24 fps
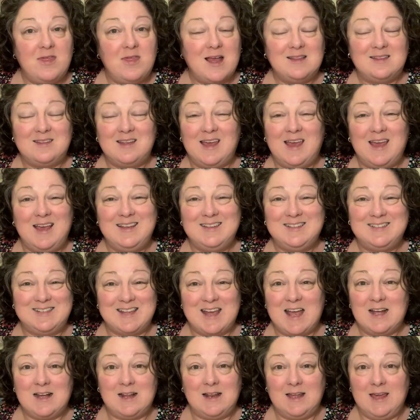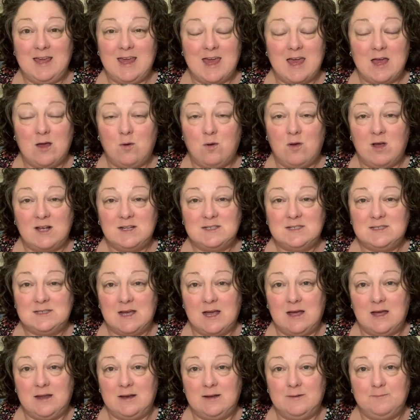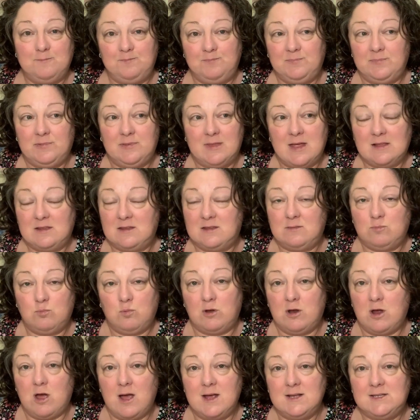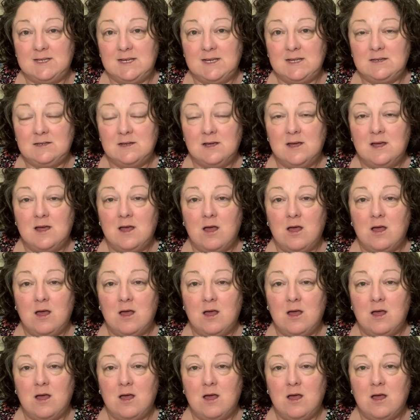That's exactly how I started. That's what I did.